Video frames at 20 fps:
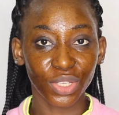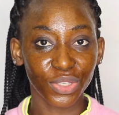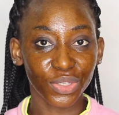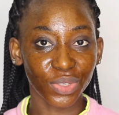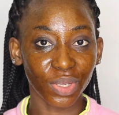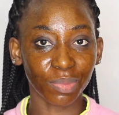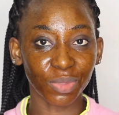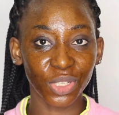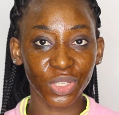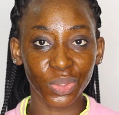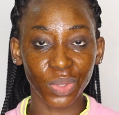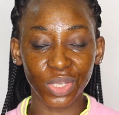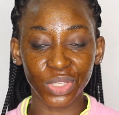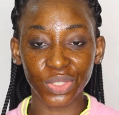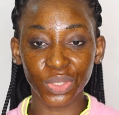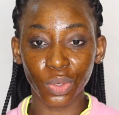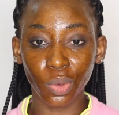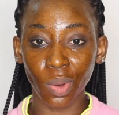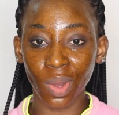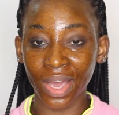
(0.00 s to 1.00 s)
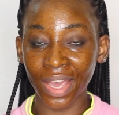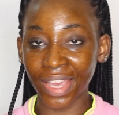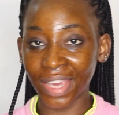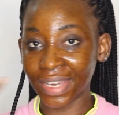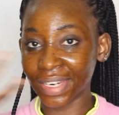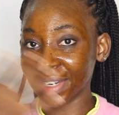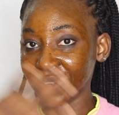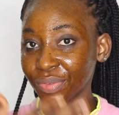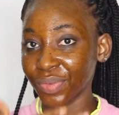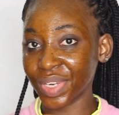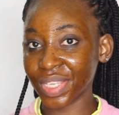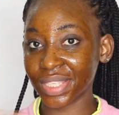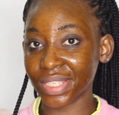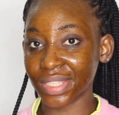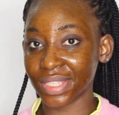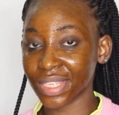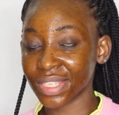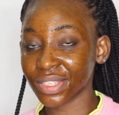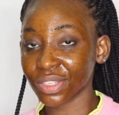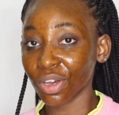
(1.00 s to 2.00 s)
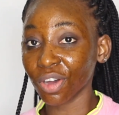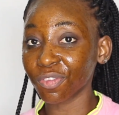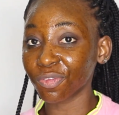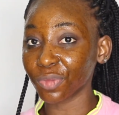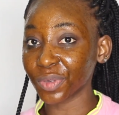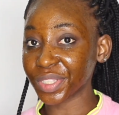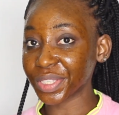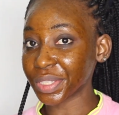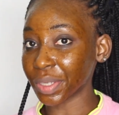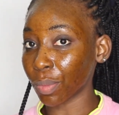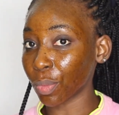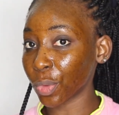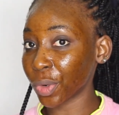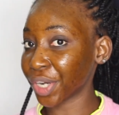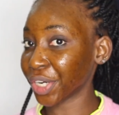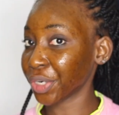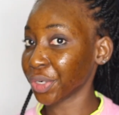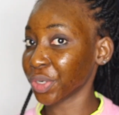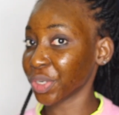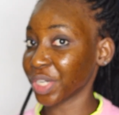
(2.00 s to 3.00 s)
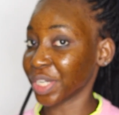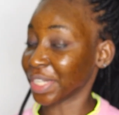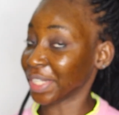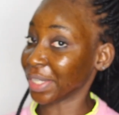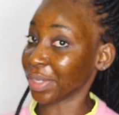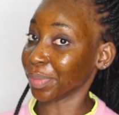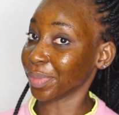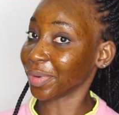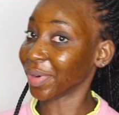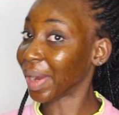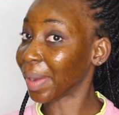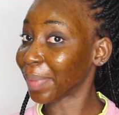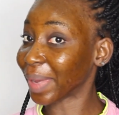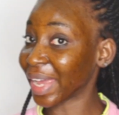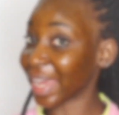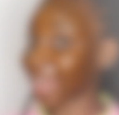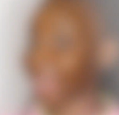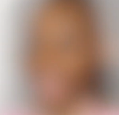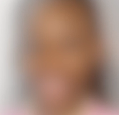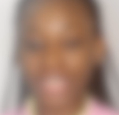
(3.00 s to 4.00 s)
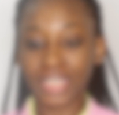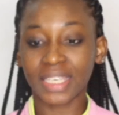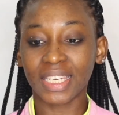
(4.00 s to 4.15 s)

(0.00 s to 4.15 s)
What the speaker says: So I'm just going to go ahead and rinse this off with some water, and I'll be right back.